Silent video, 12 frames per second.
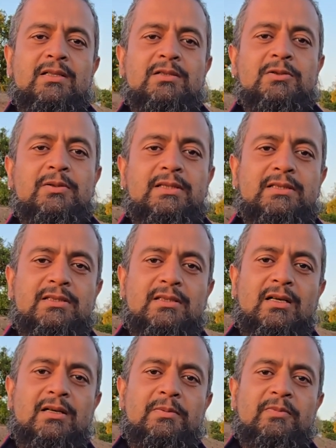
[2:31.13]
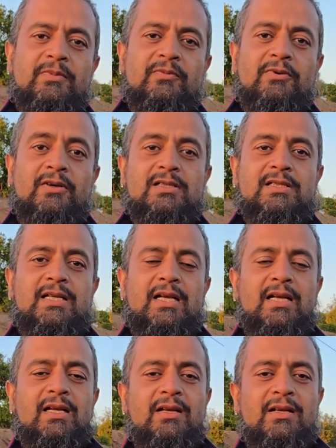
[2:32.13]
so it's first
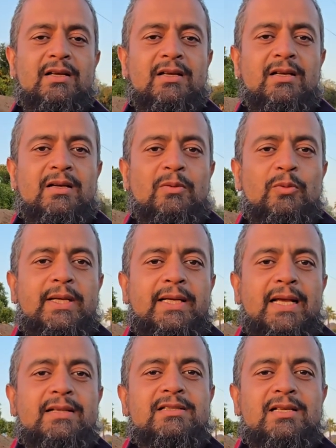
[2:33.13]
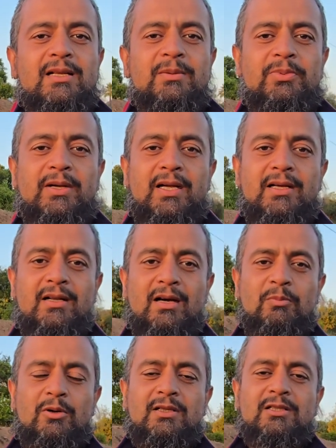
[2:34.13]
day we can celebrate a
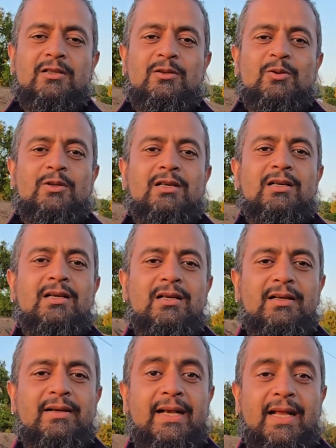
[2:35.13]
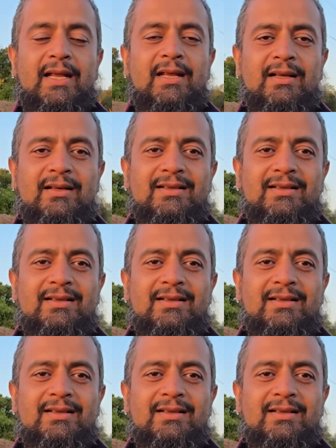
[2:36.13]
Bodhisattva day.